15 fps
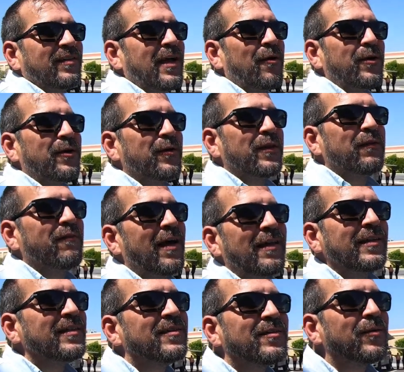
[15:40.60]
down here in the
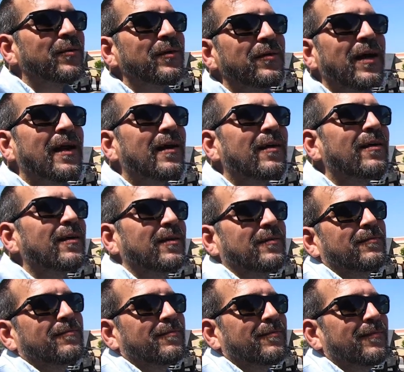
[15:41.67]
valley, so you gotta learn,
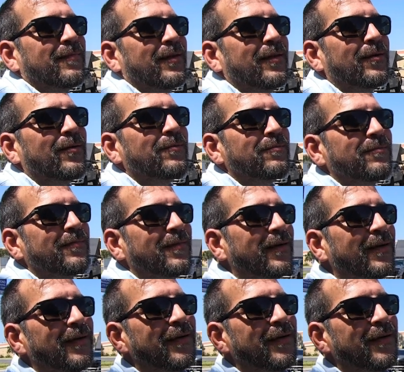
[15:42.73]
you know.